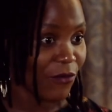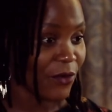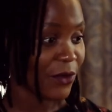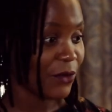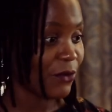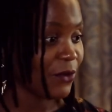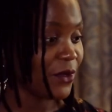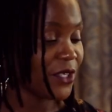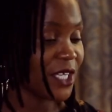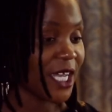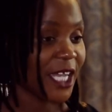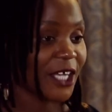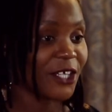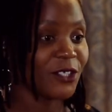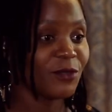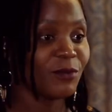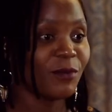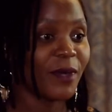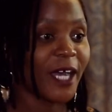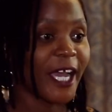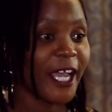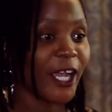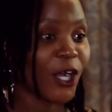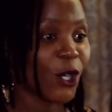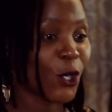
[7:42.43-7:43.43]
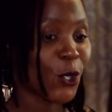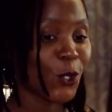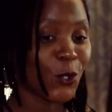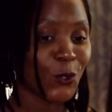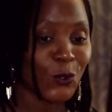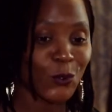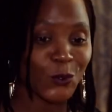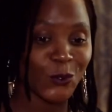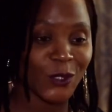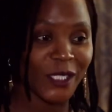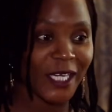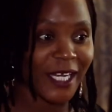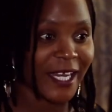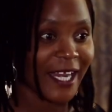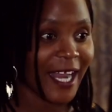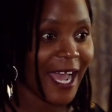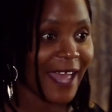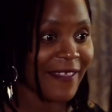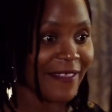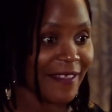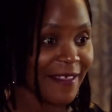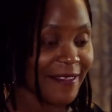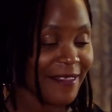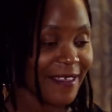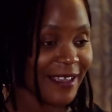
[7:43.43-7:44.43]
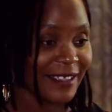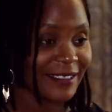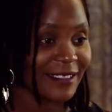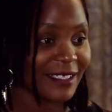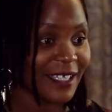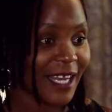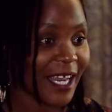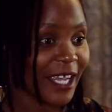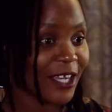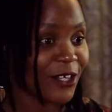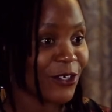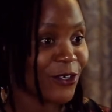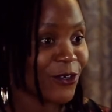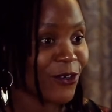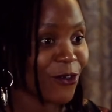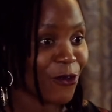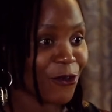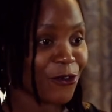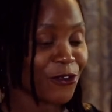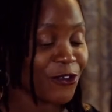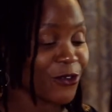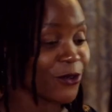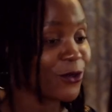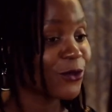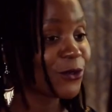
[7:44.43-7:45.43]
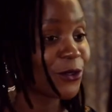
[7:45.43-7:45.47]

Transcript: with which I could buy corn and other things that I could not